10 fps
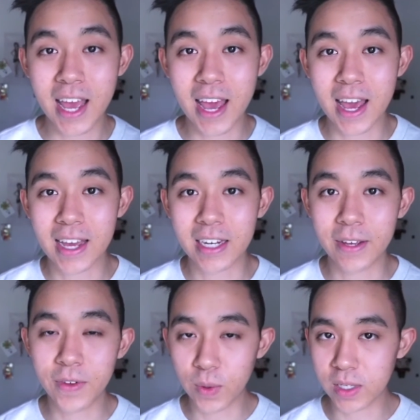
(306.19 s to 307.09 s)
And
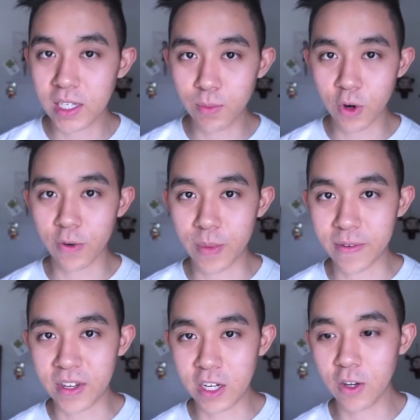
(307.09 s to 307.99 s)
if you want to see more of my
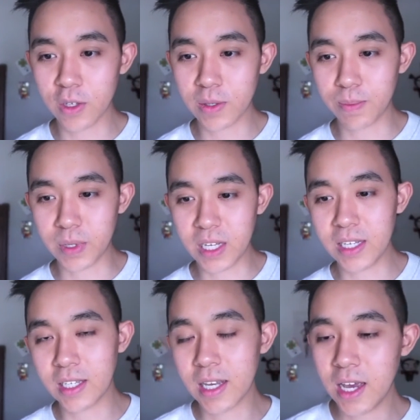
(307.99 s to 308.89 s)
videos,
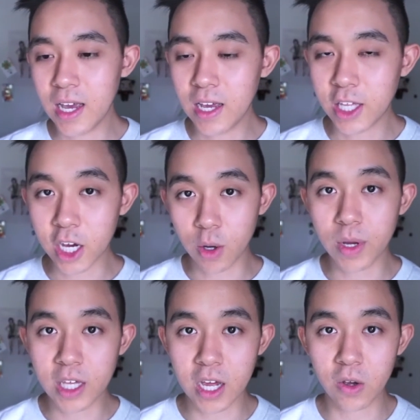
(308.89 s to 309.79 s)
please check out my
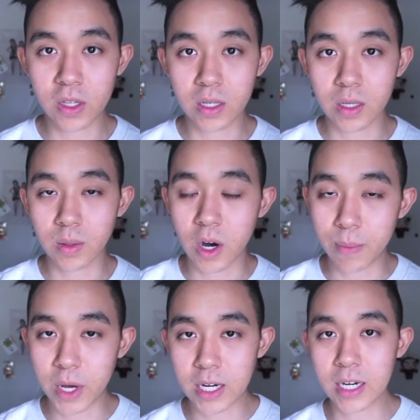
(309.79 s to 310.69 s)
channel, hit the
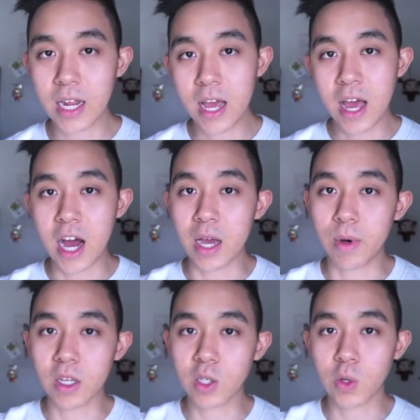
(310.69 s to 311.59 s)
subscribe button. I am
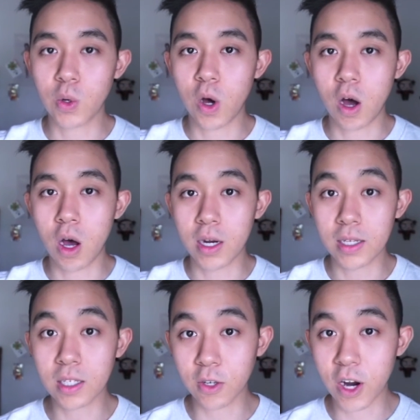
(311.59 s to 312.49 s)
also on
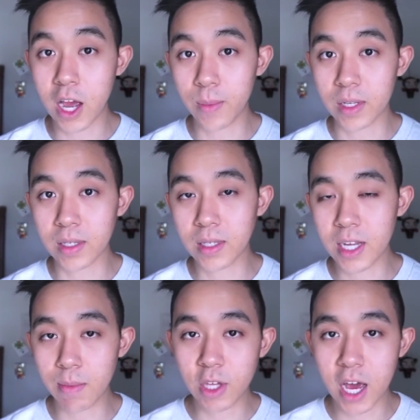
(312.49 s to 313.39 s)
Instagram and
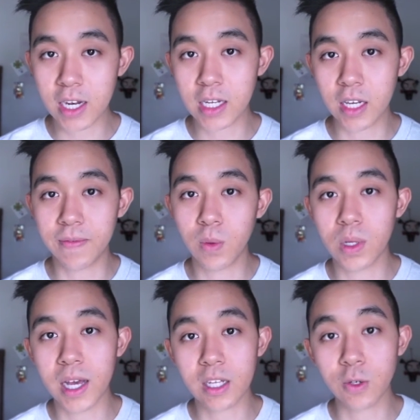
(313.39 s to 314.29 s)
Snapchat if you
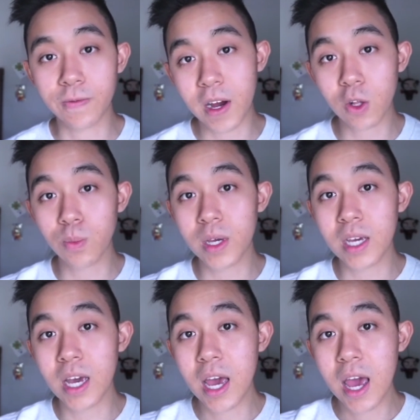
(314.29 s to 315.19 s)
would like to follow
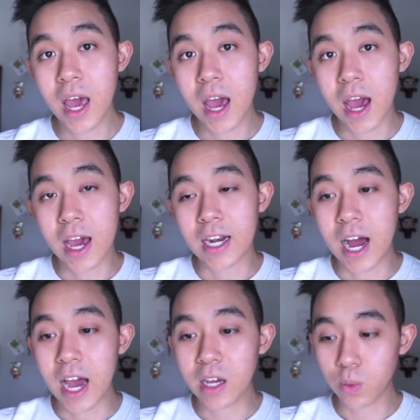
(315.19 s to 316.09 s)
me. And
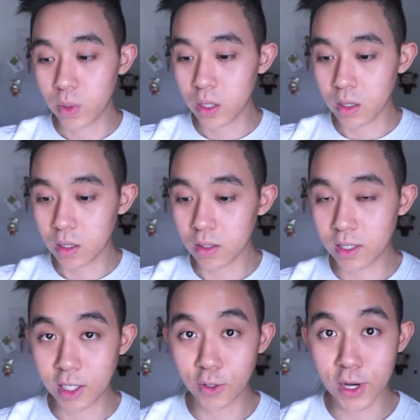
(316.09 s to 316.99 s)
I will
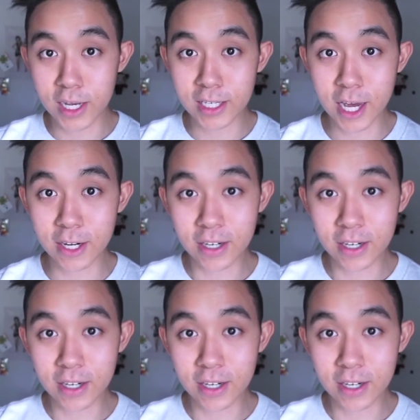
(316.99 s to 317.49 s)
see you guys later.